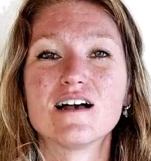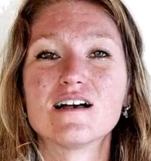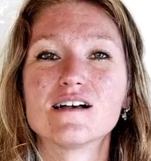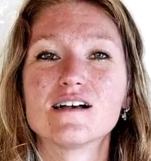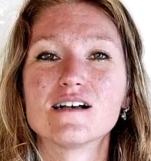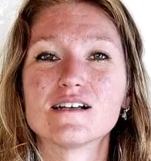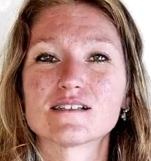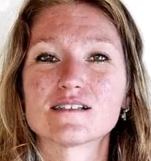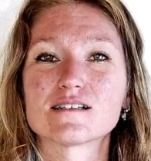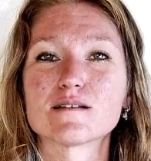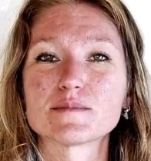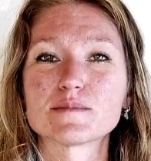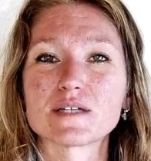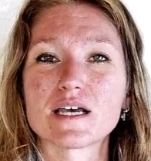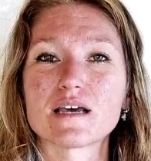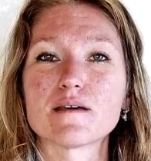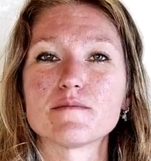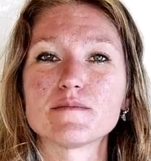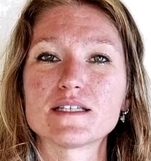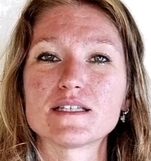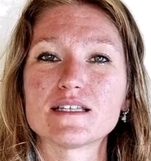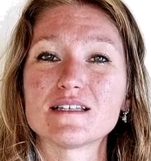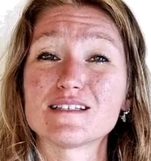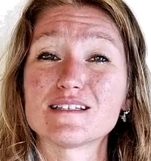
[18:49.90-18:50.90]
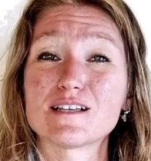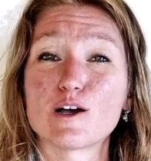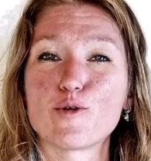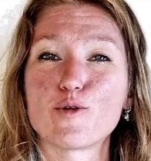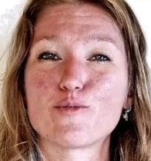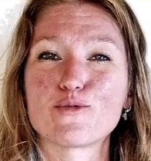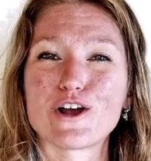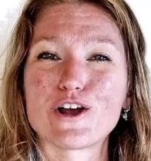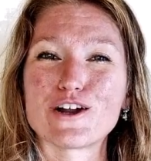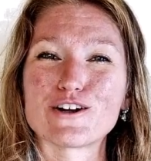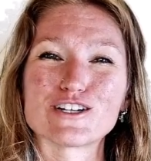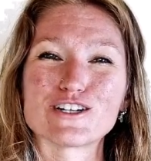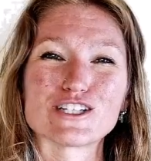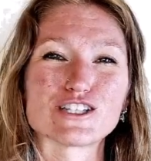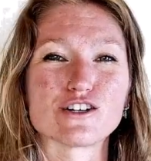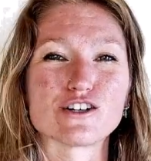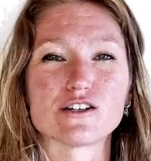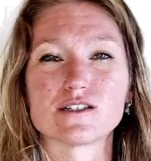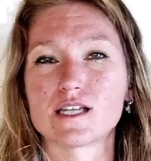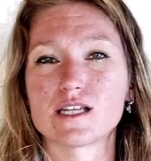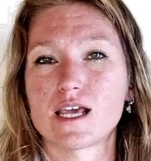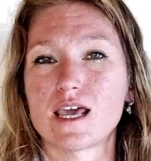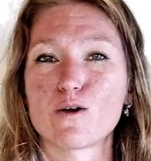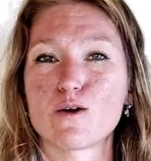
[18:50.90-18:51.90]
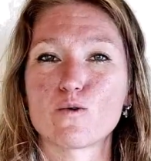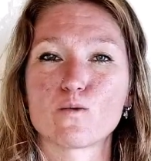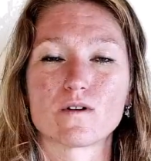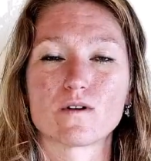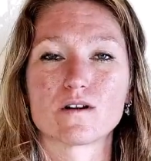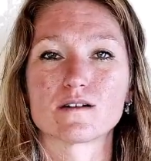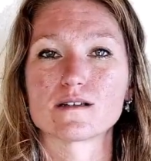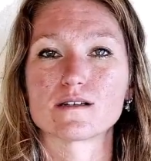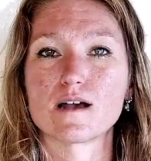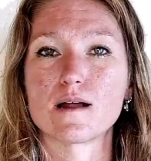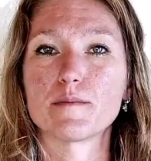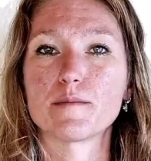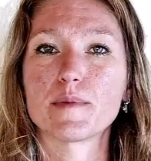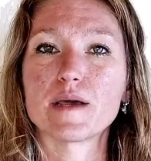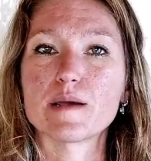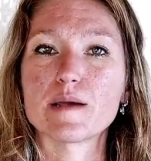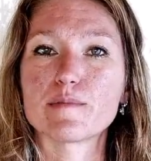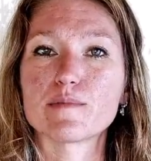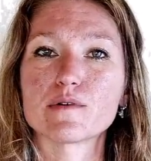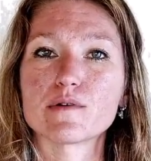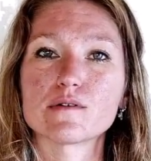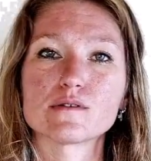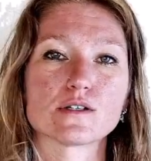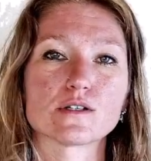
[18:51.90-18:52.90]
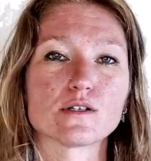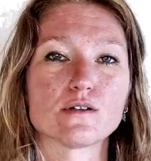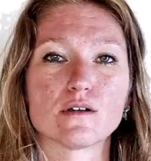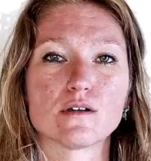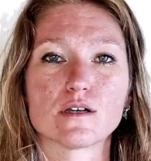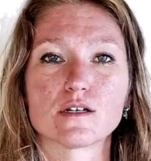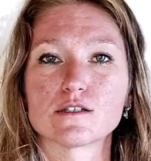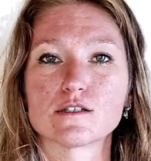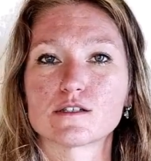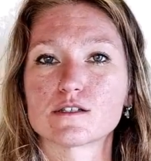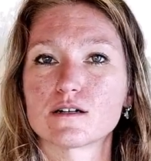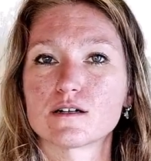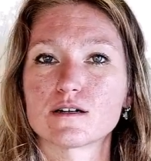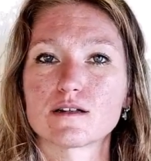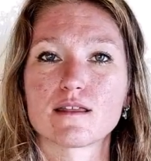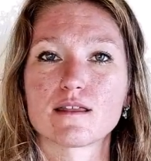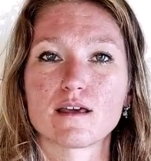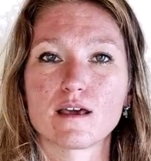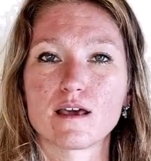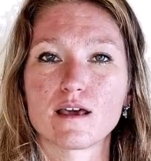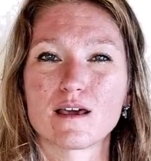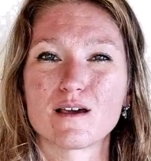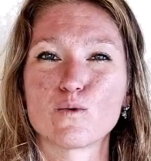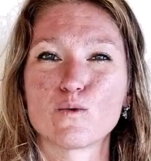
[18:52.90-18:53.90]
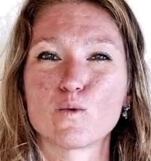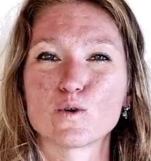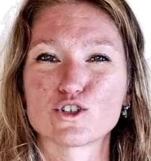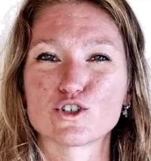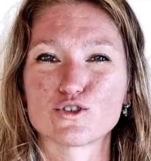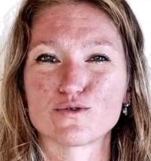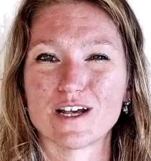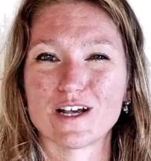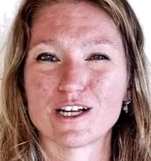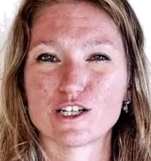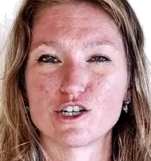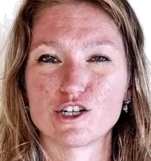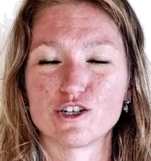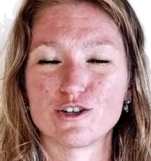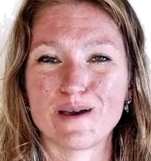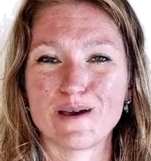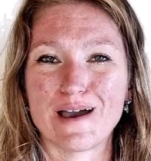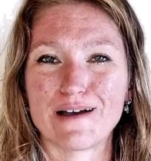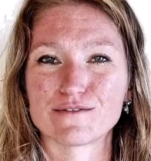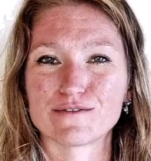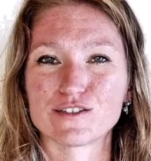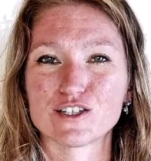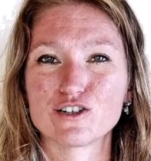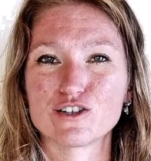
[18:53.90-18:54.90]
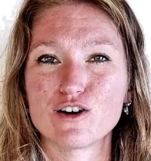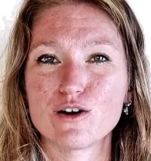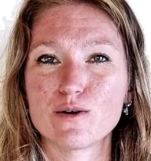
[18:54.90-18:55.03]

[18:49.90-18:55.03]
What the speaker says: Sometimes these help writers start to get words on paper so you can start thinking what direction you have to go